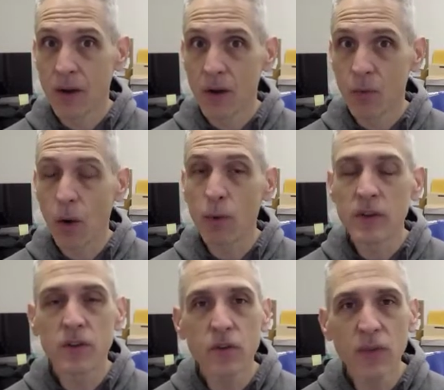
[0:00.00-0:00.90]
Well, when
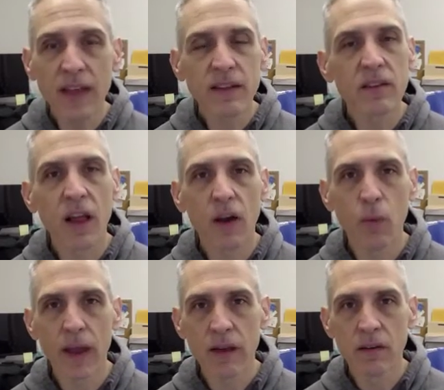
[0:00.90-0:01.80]
you do that, that's a lot of
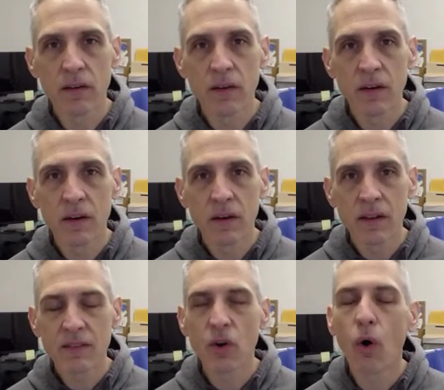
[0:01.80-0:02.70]
weight.
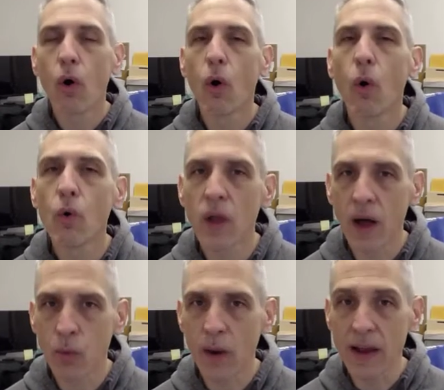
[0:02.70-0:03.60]
It's a whole
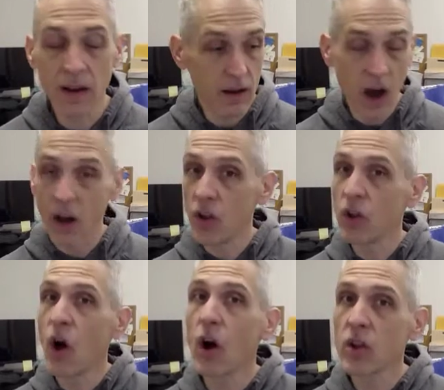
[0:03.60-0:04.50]
lot of weight on a
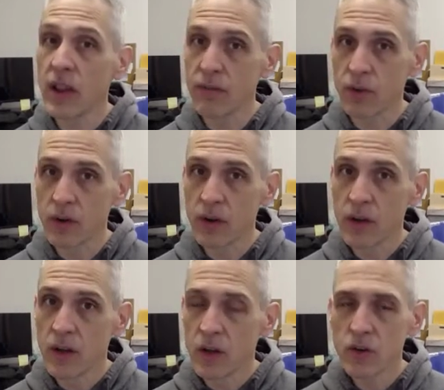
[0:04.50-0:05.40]
long lever.
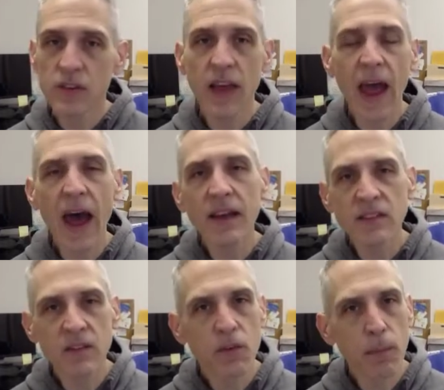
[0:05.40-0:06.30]
You're just
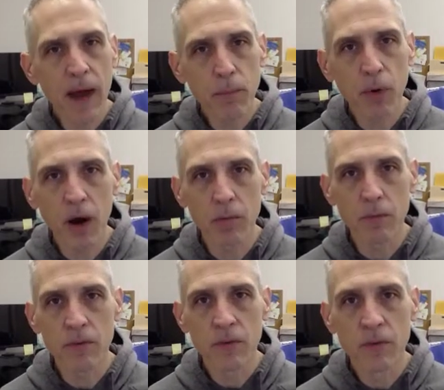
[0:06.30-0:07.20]
asking for back
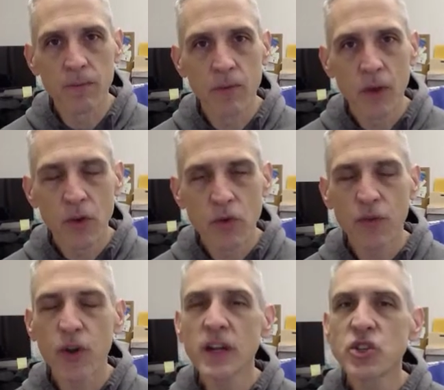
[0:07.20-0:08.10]
problems. So if
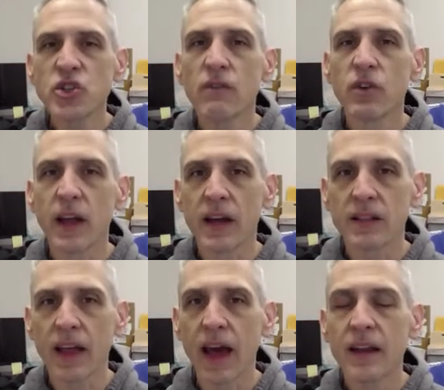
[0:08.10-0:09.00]
you're going to shovel
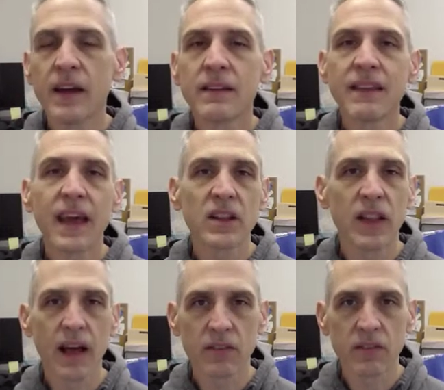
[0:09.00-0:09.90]
like that, take
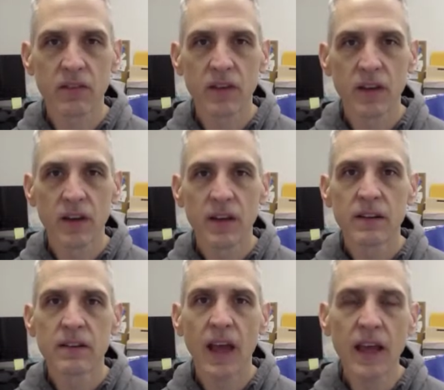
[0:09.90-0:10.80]
less.
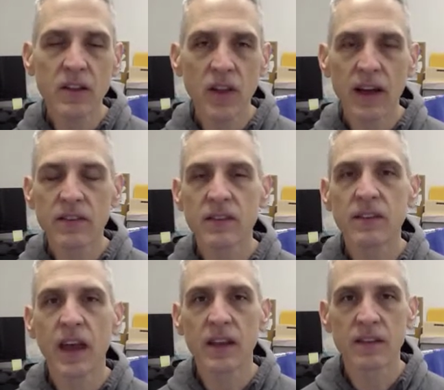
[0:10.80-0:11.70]
Take less and
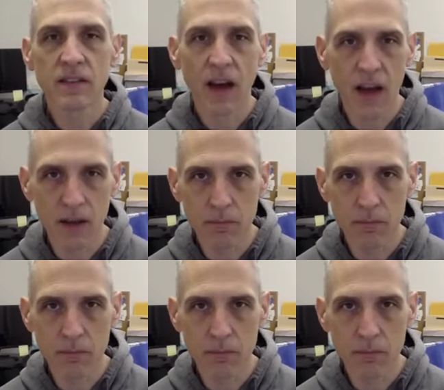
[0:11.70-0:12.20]
take your time.